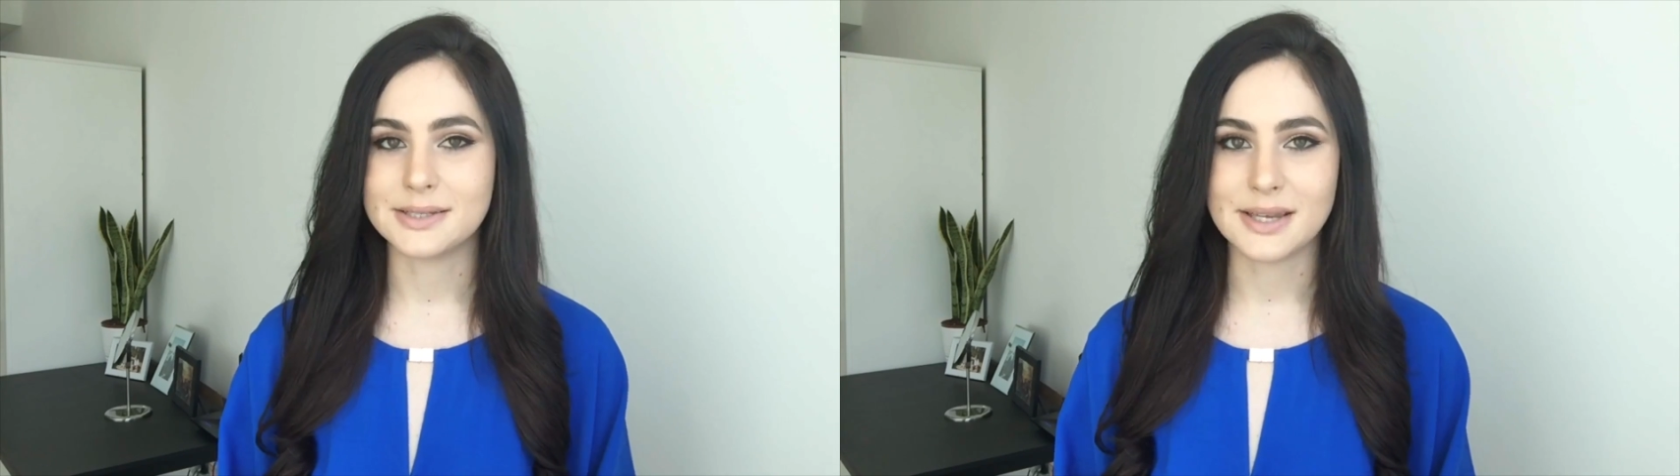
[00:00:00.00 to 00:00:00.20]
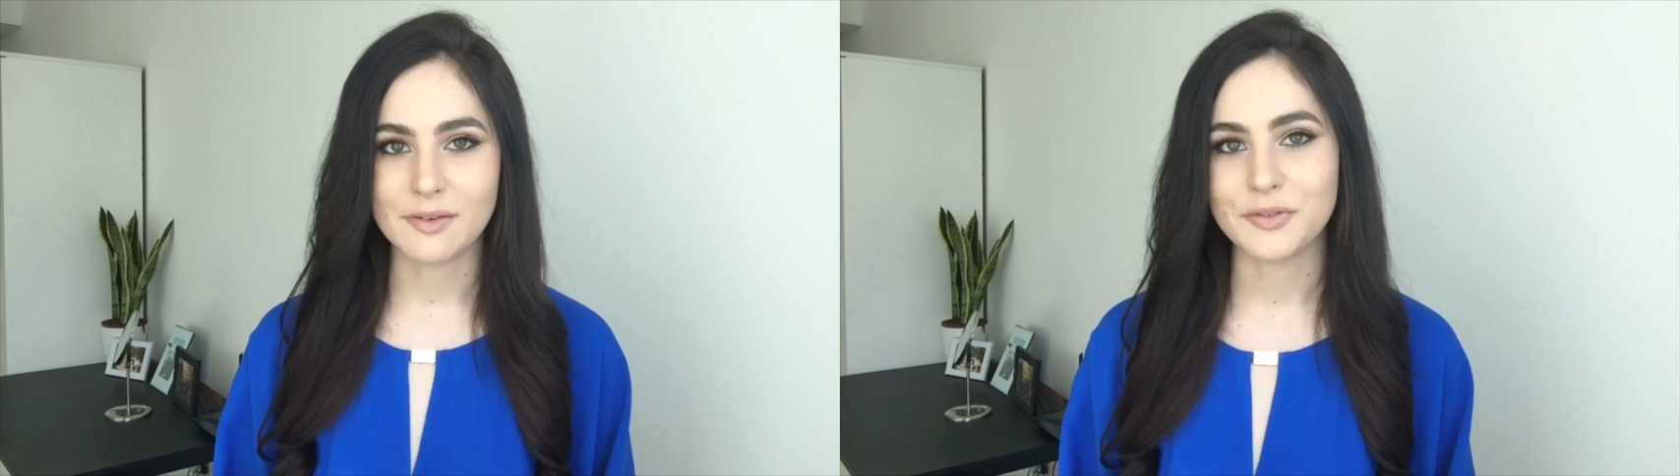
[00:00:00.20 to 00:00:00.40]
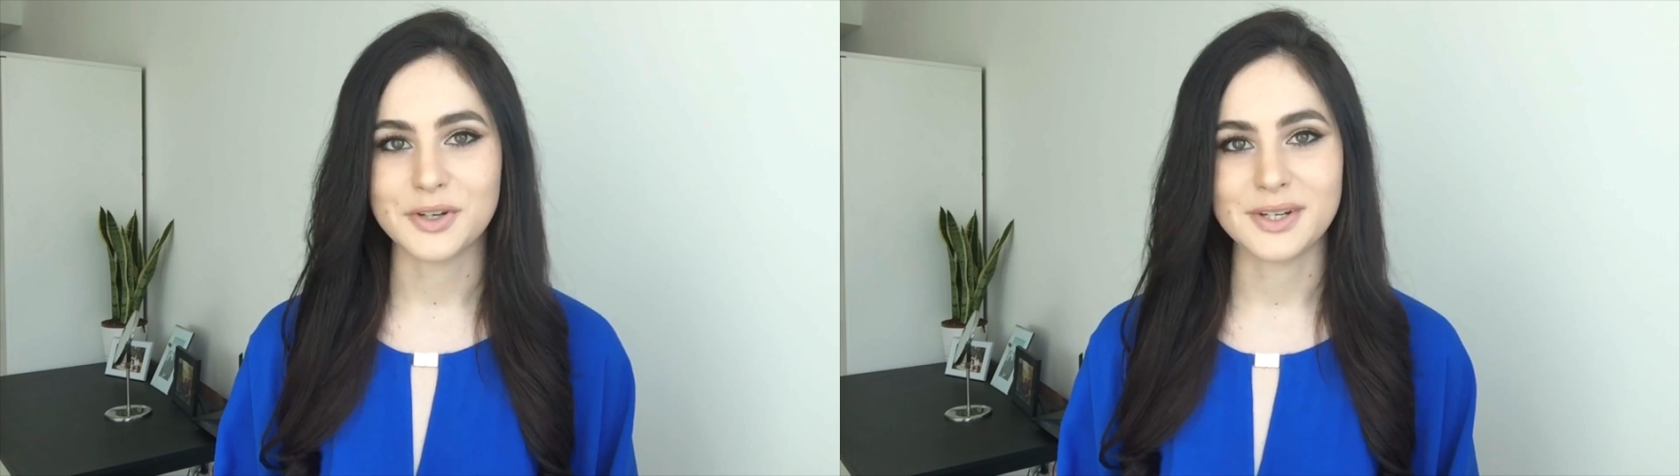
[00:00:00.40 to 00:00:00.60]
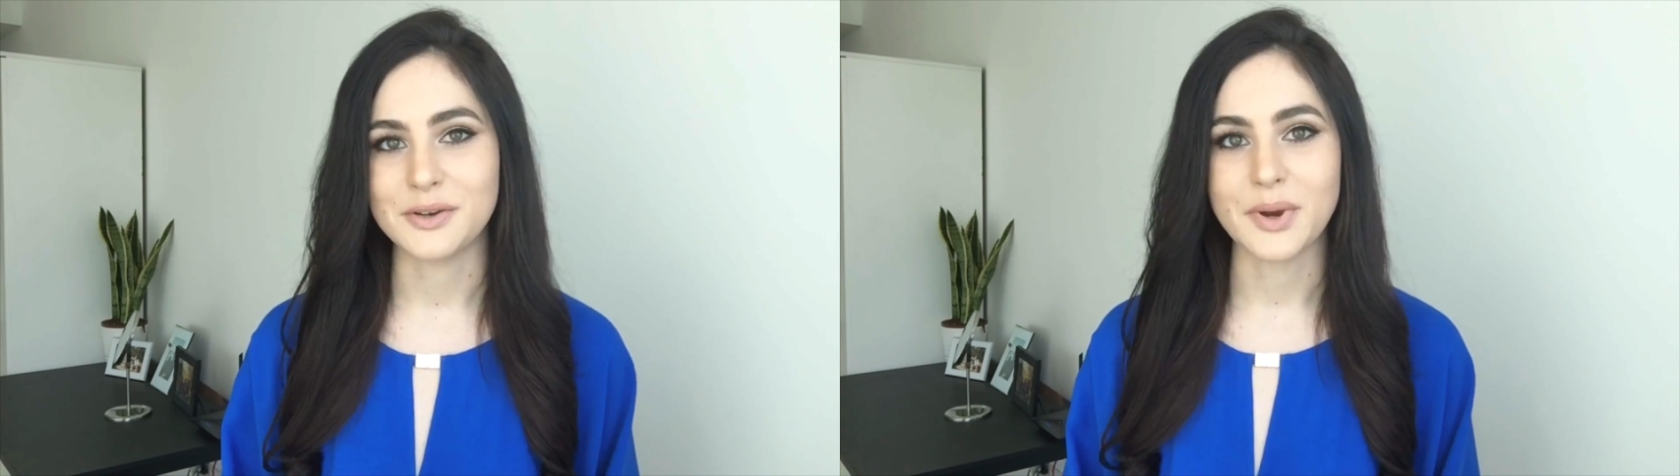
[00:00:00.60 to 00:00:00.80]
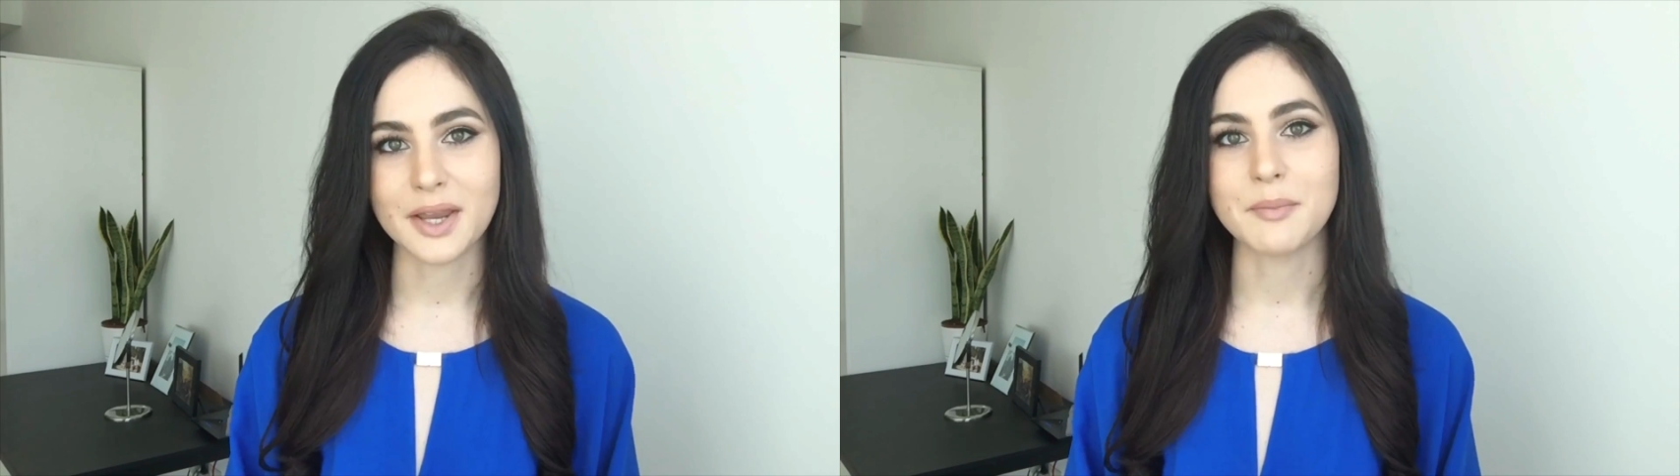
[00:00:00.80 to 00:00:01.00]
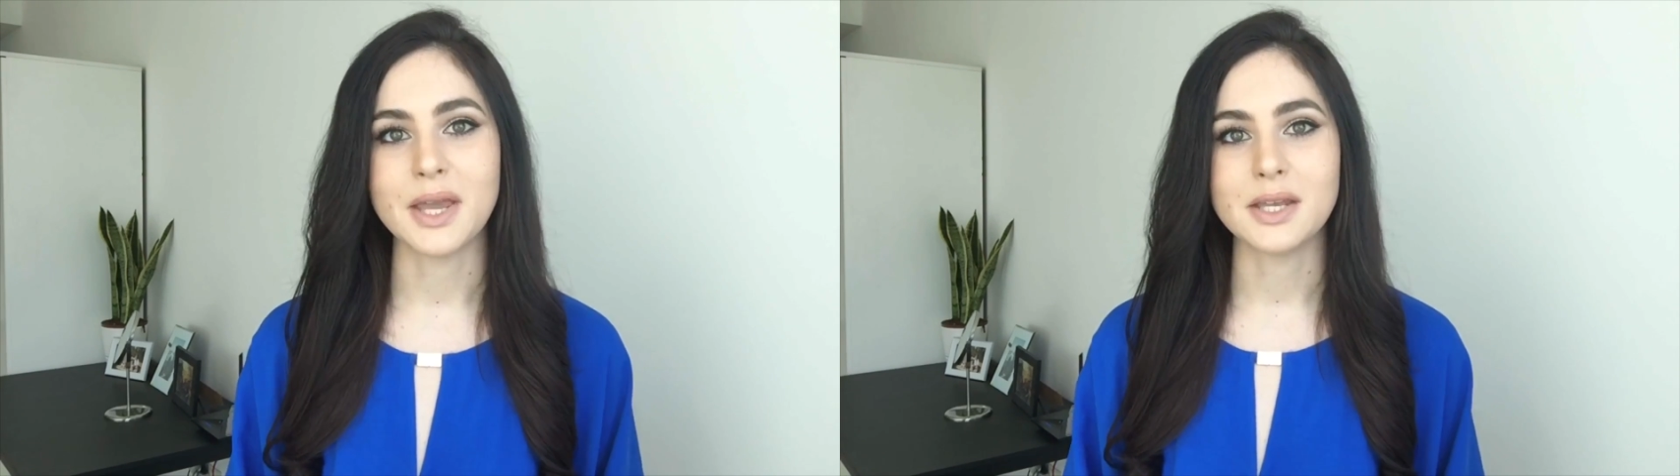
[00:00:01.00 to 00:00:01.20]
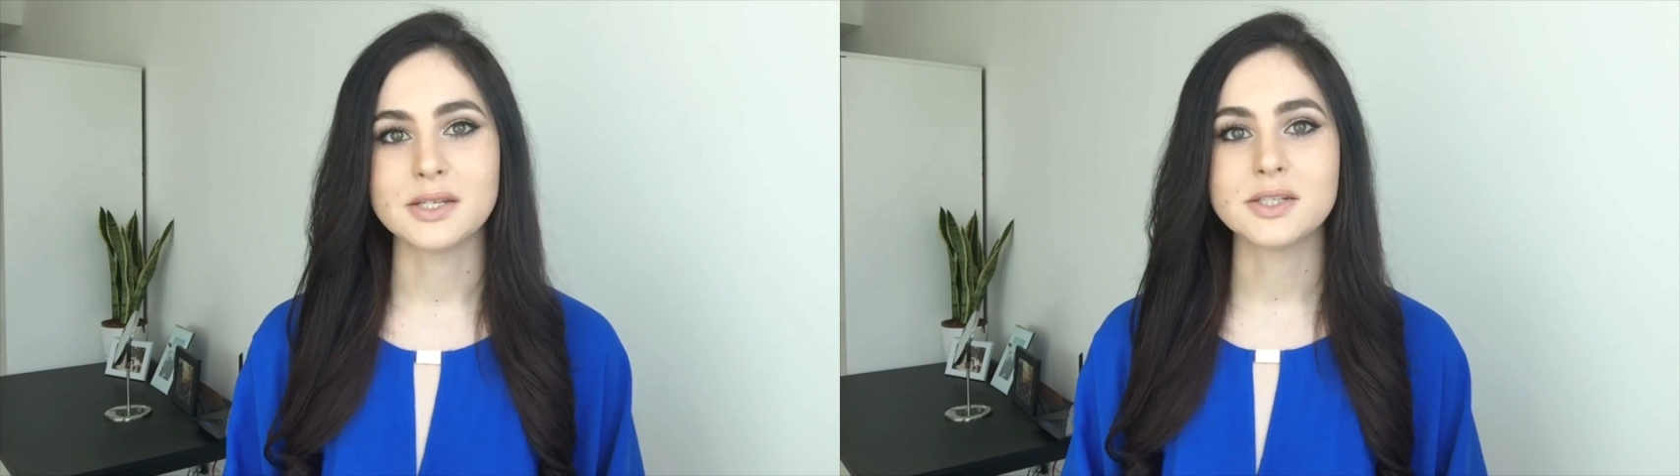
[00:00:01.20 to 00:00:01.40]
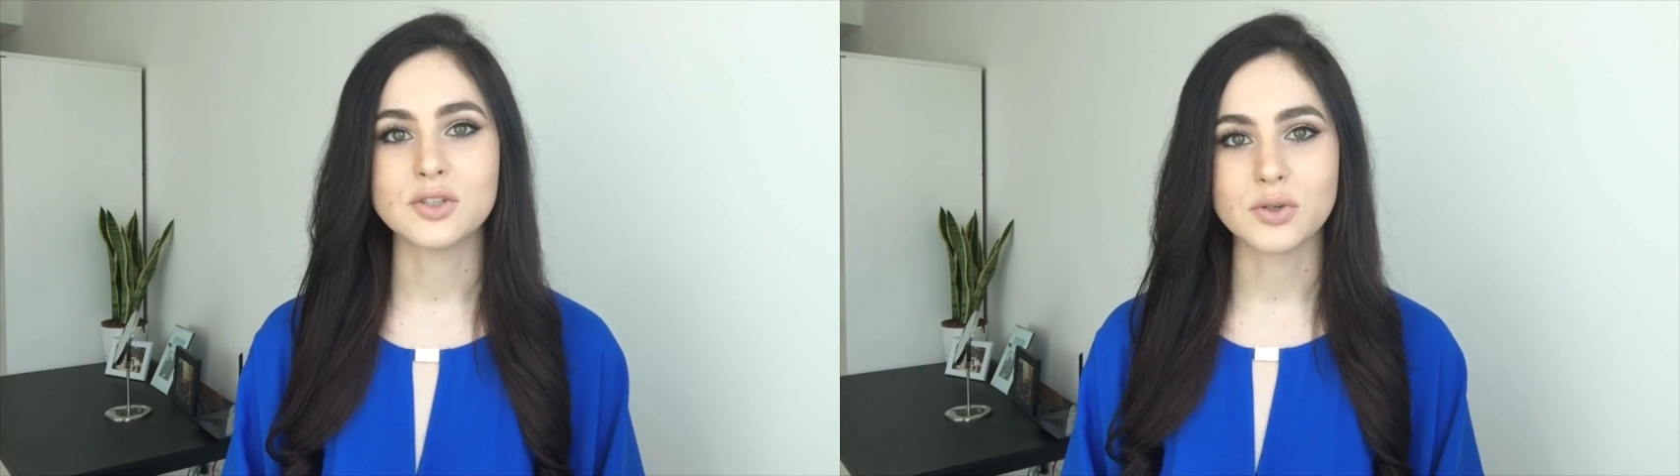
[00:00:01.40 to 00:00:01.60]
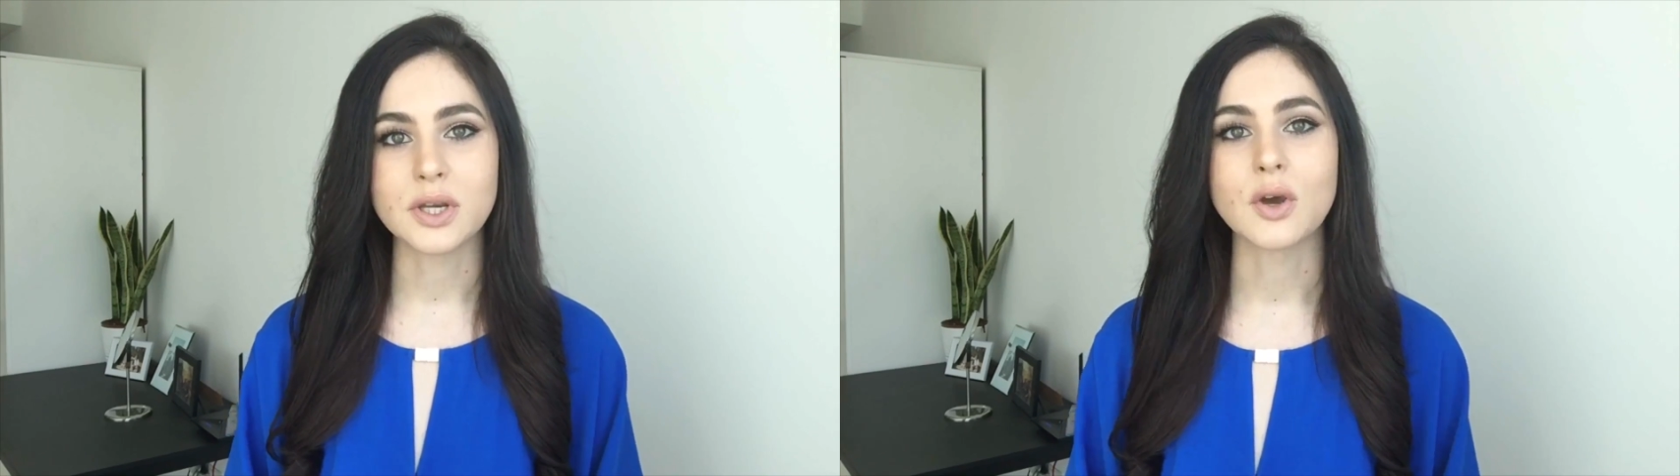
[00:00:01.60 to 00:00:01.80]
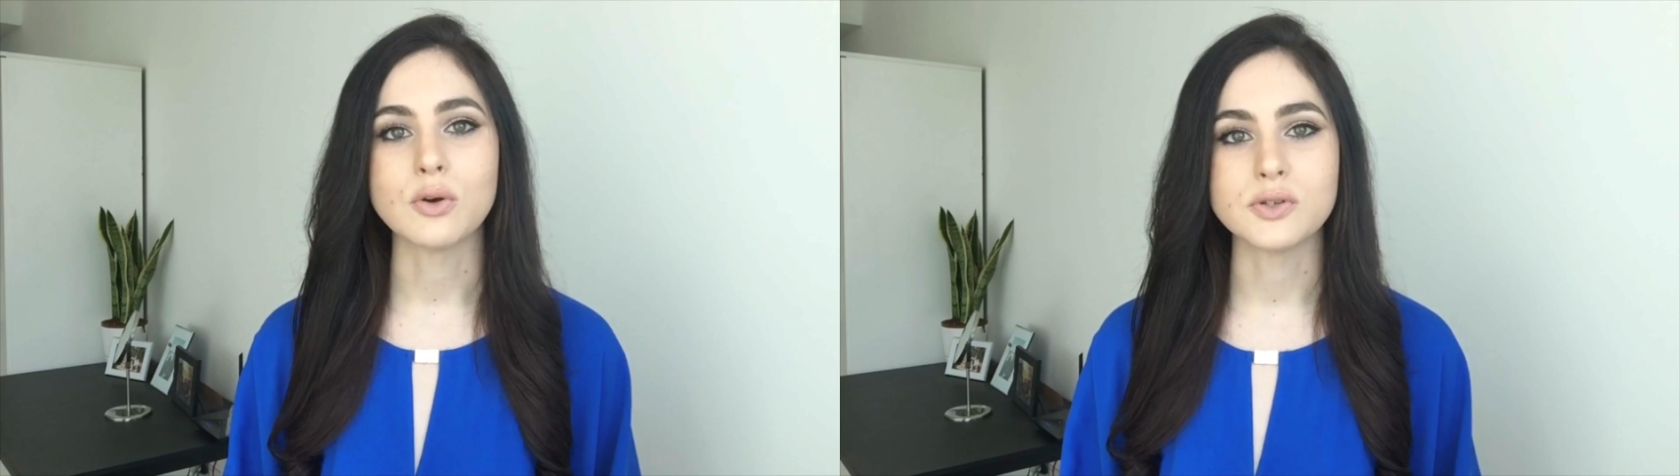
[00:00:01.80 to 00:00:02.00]
definitely recommend
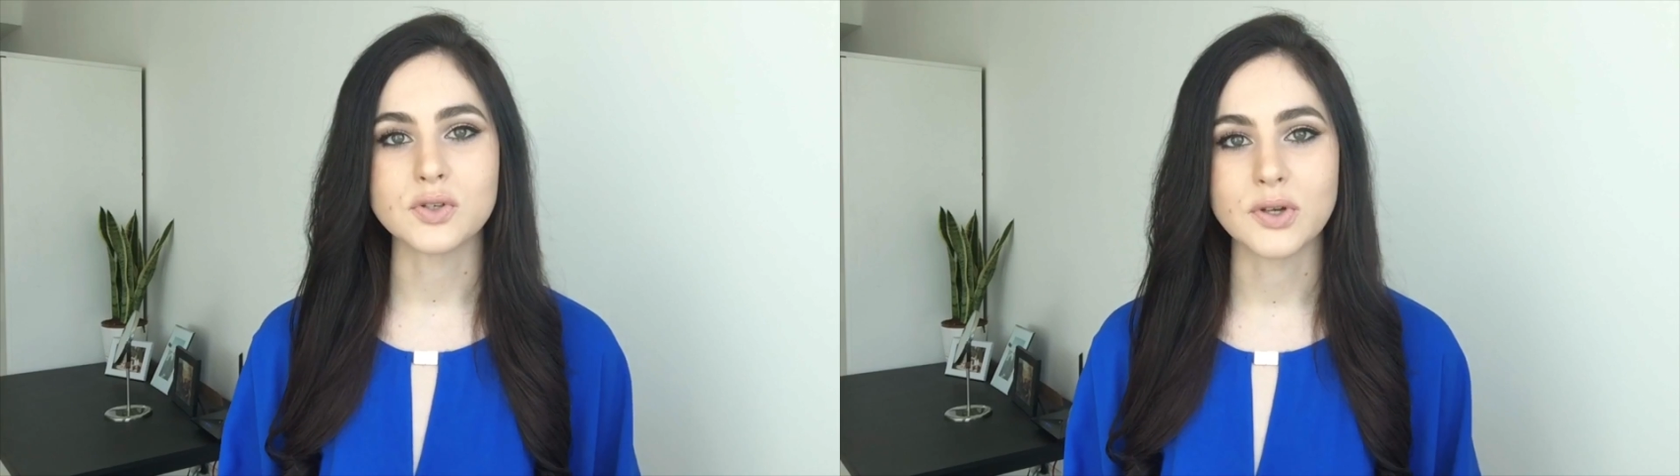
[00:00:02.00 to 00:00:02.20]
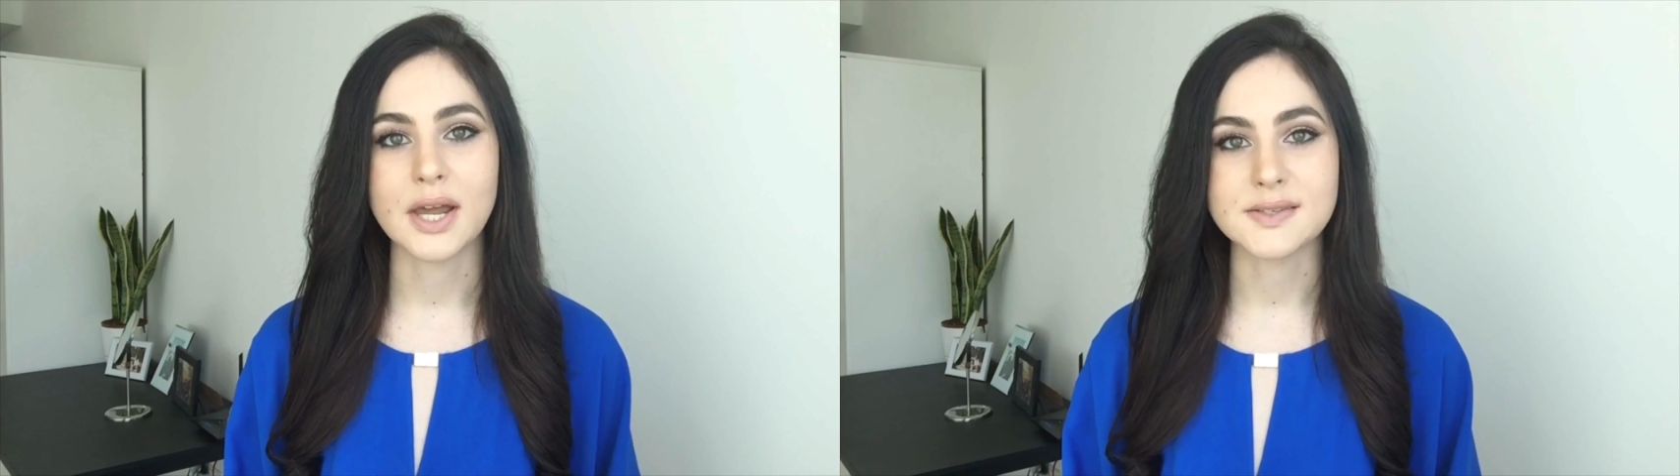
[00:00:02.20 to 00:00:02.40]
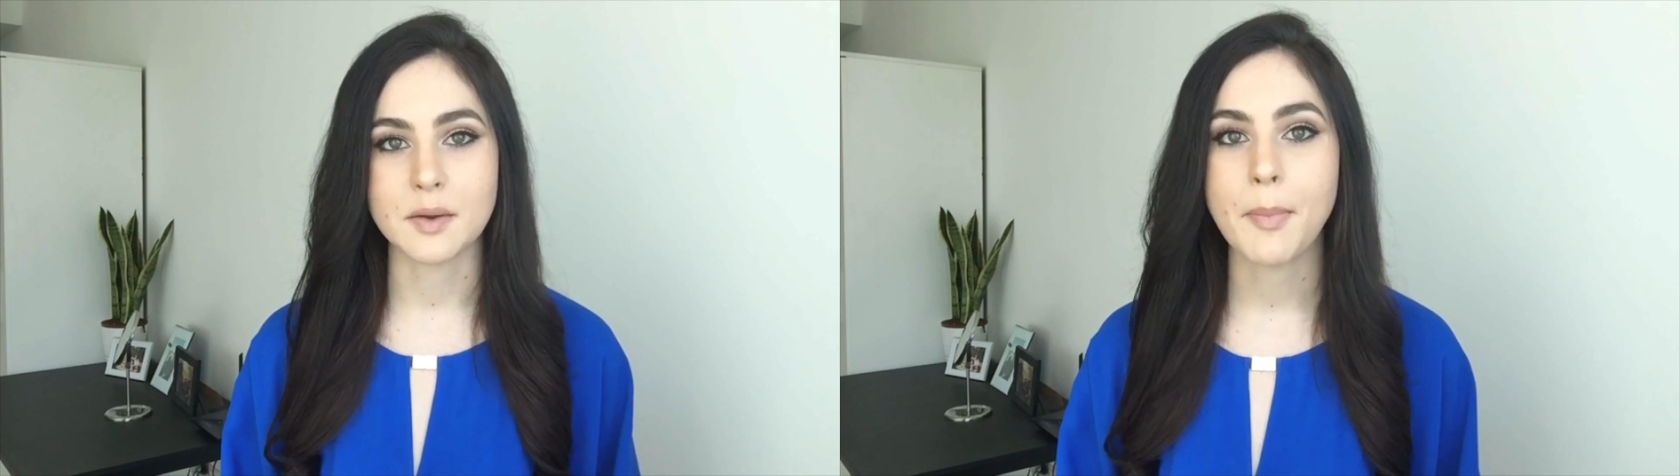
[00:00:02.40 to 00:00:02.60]
doing ozone as a